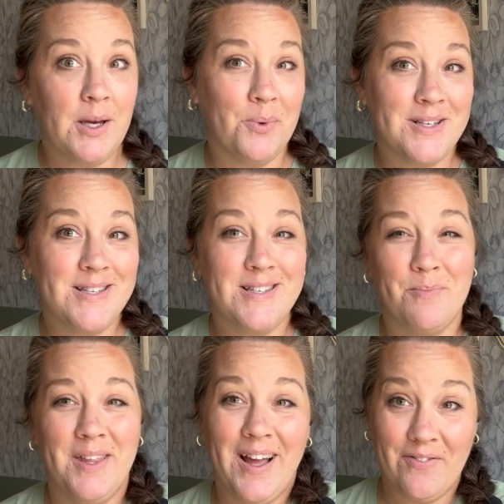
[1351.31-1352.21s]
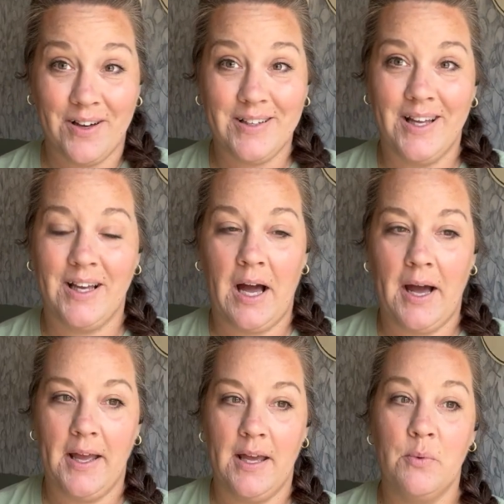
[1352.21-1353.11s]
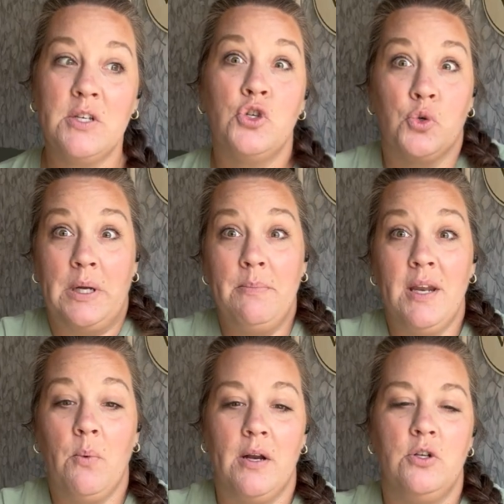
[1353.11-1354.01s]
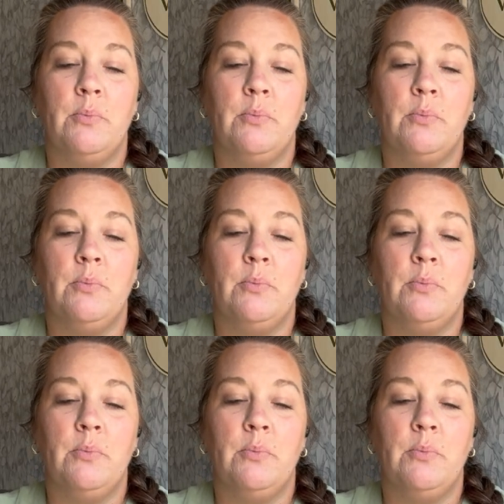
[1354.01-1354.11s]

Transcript: It wasn't something I felt like it was a dream that I wanted to do,